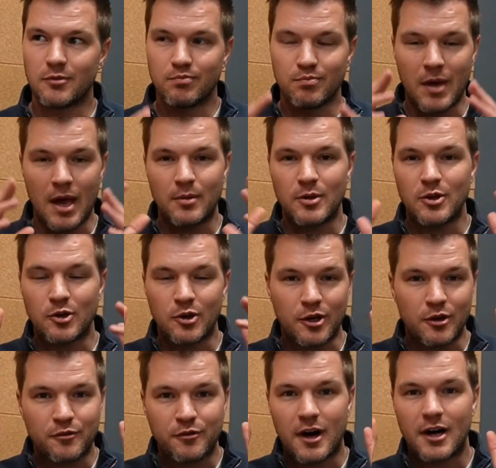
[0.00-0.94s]
maybe you're
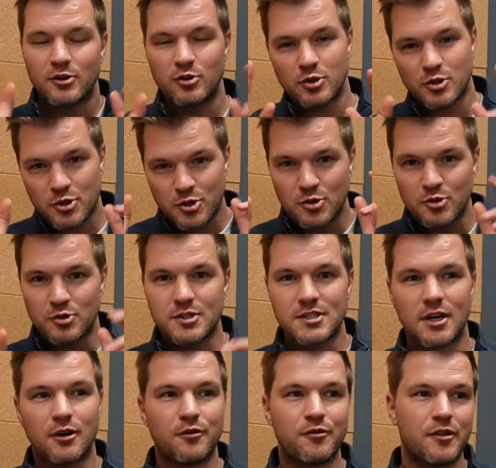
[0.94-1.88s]
going to find your true
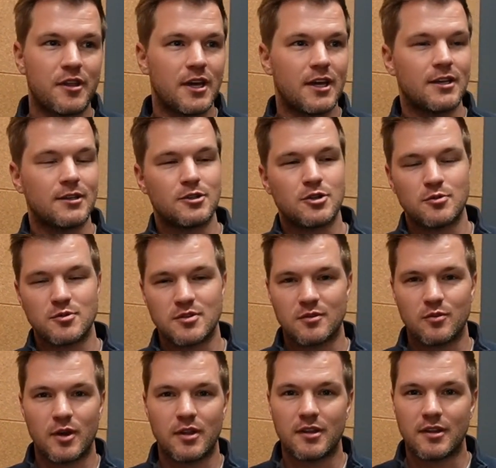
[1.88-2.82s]
self there in terms
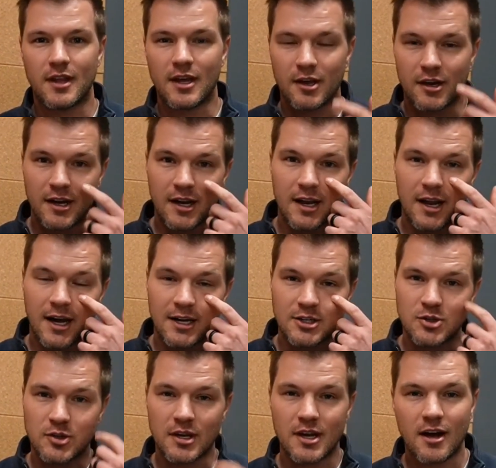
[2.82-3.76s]
of whether they're going to align
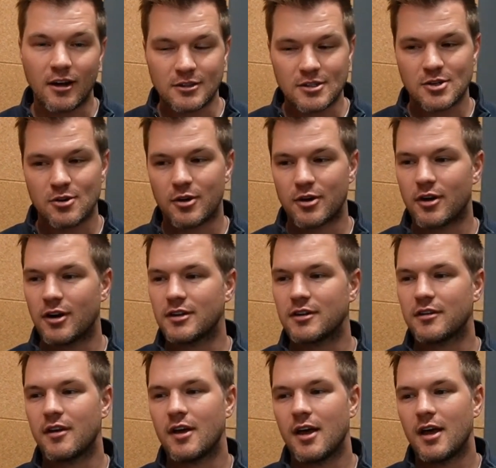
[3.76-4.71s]
to the culture or not.